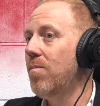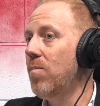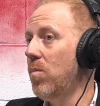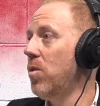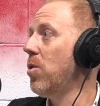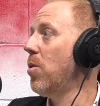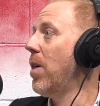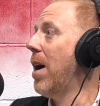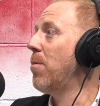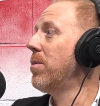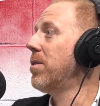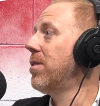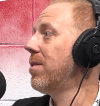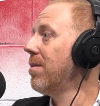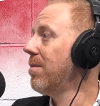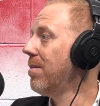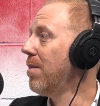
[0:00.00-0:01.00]
So that
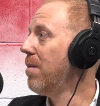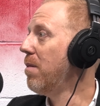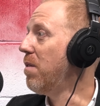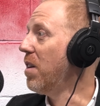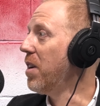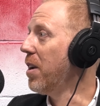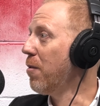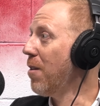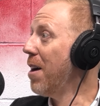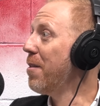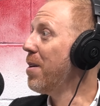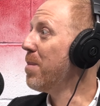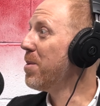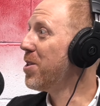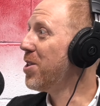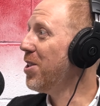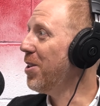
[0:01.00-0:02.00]
was funding round
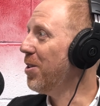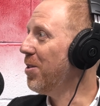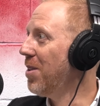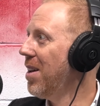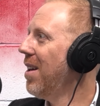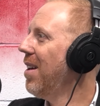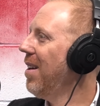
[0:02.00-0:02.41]
number two.